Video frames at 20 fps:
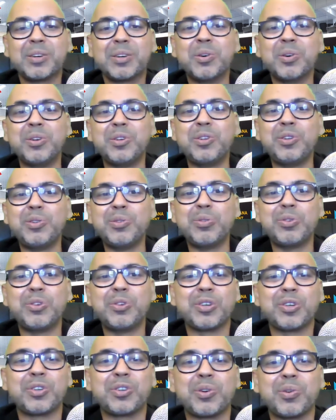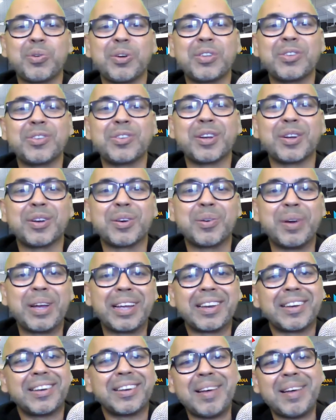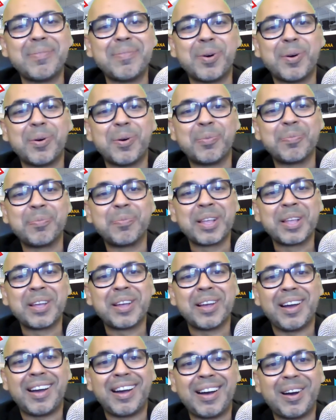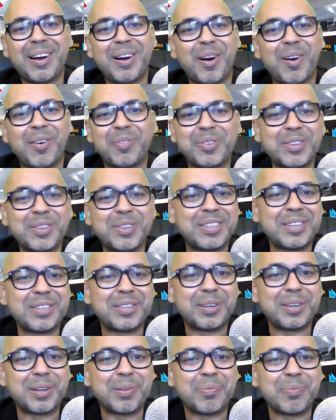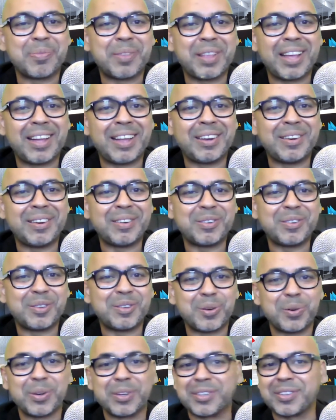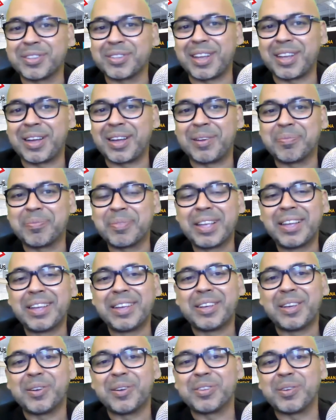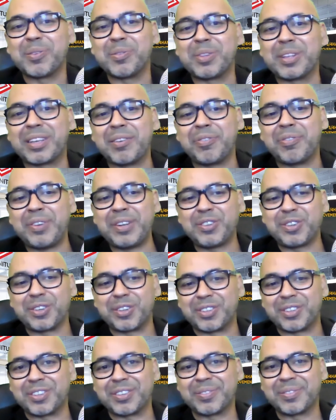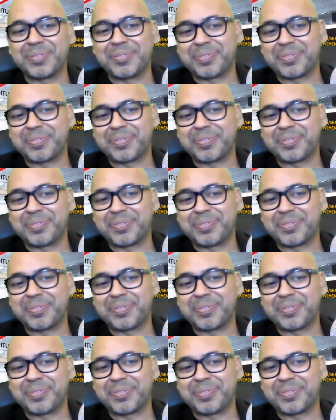Could you just show us a quick demo of the system and show us some of the key features?